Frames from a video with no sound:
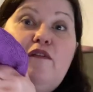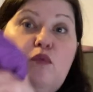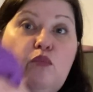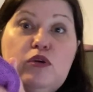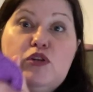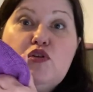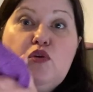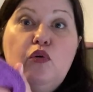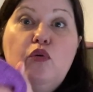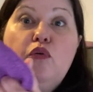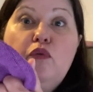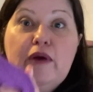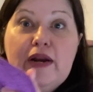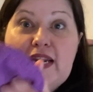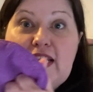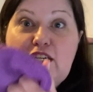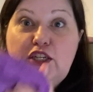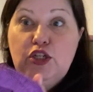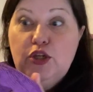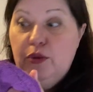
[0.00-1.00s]
was
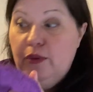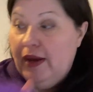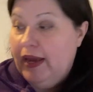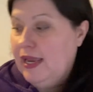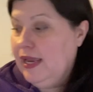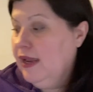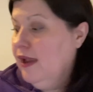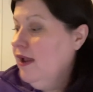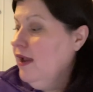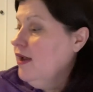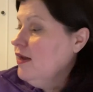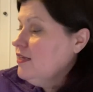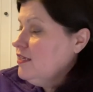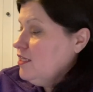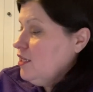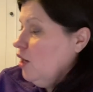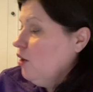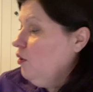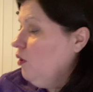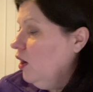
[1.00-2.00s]
already doing.
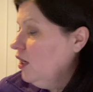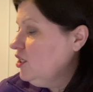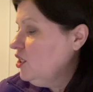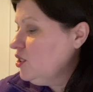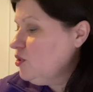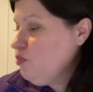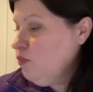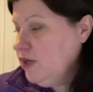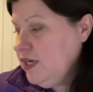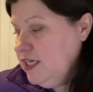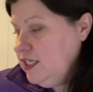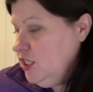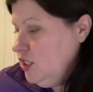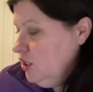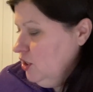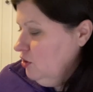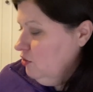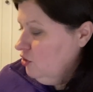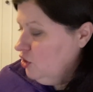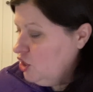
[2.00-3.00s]
So I just wanted
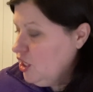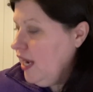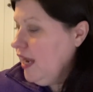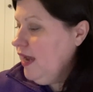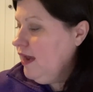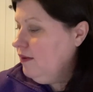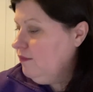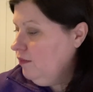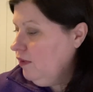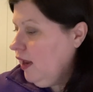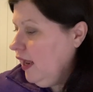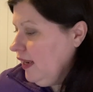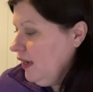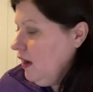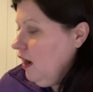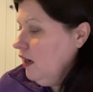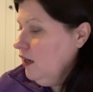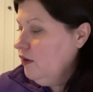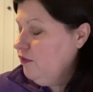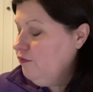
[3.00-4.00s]
to share like
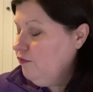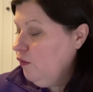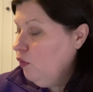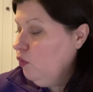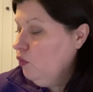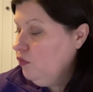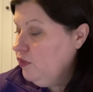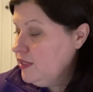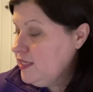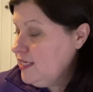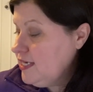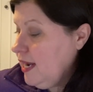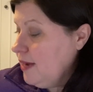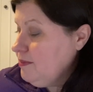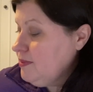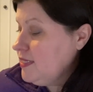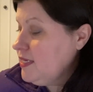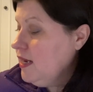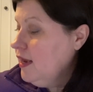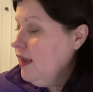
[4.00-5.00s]
kind of all the
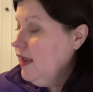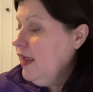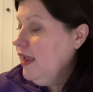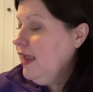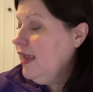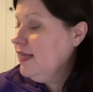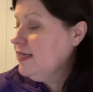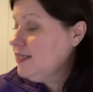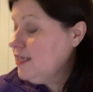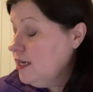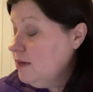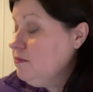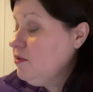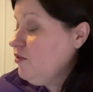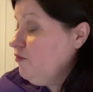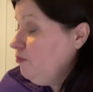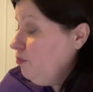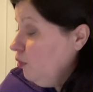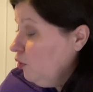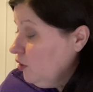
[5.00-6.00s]
steps in terms
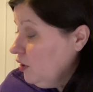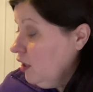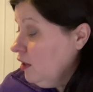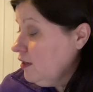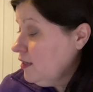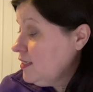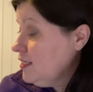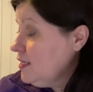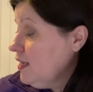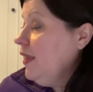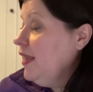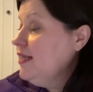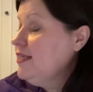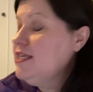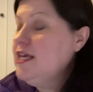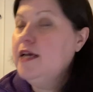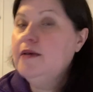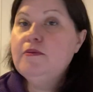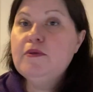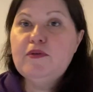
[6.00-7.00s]
of products. In
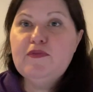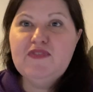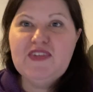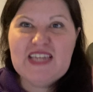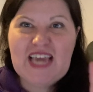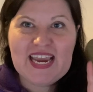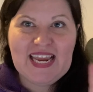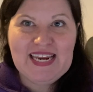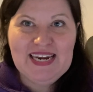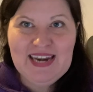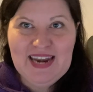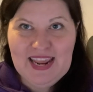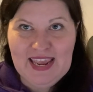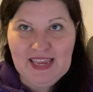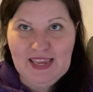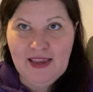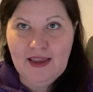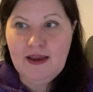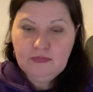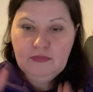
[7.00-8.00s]
terms of
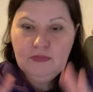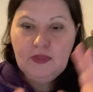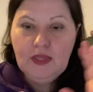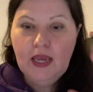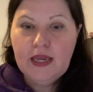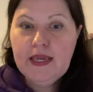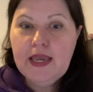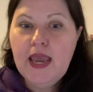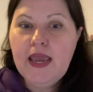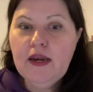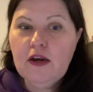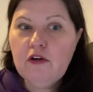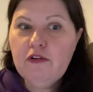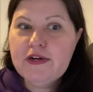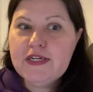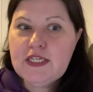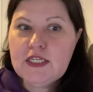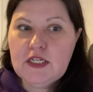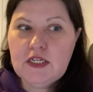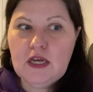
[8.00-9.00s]
technique, again,
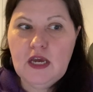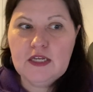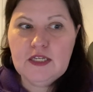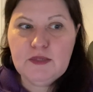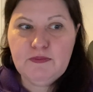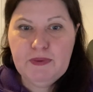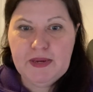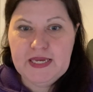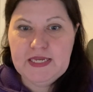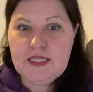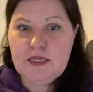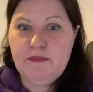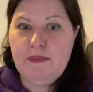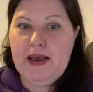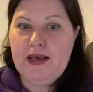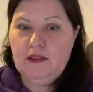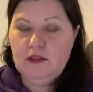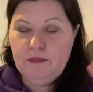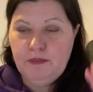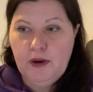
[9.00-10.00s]
Chris speaks
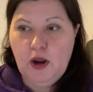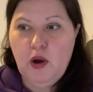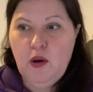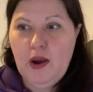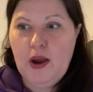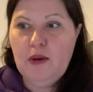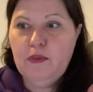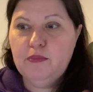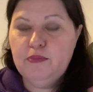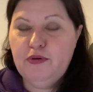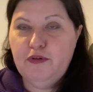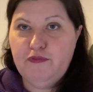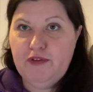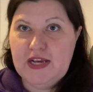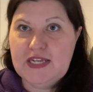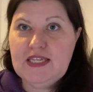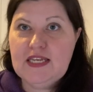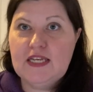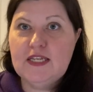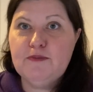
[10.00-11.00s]
about the blowout
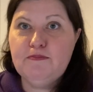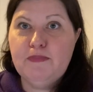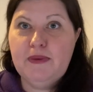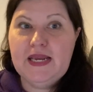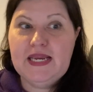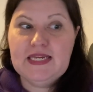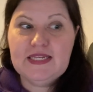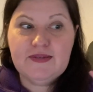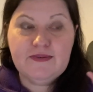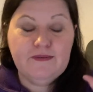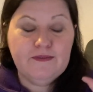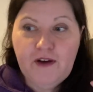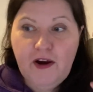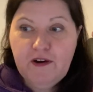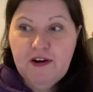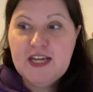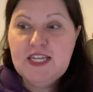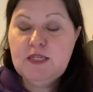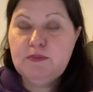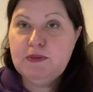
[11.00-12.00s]
professor speaks
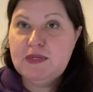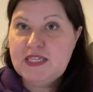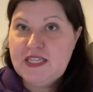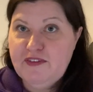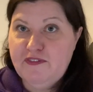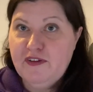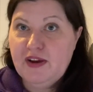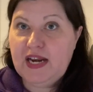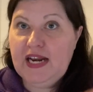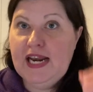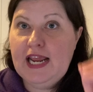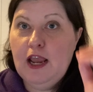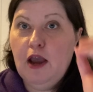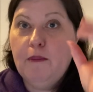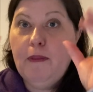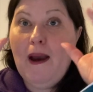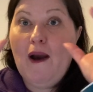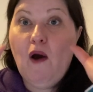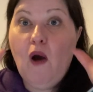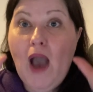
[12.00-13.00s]
very specifically
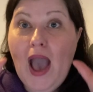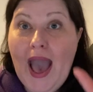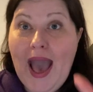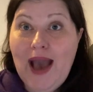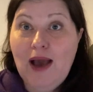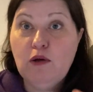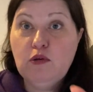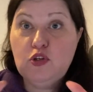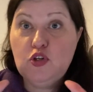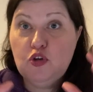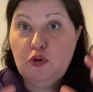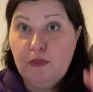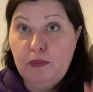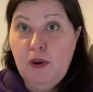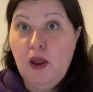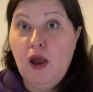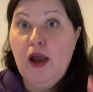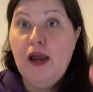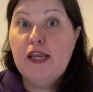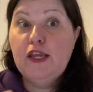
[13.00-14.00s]
about how to
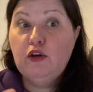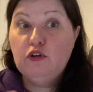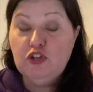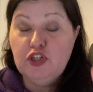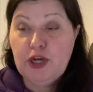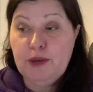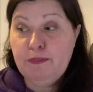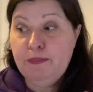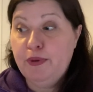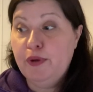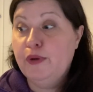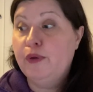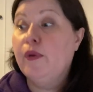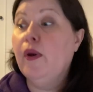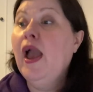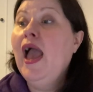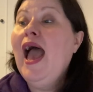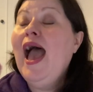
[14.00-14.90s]
apply your shampoo,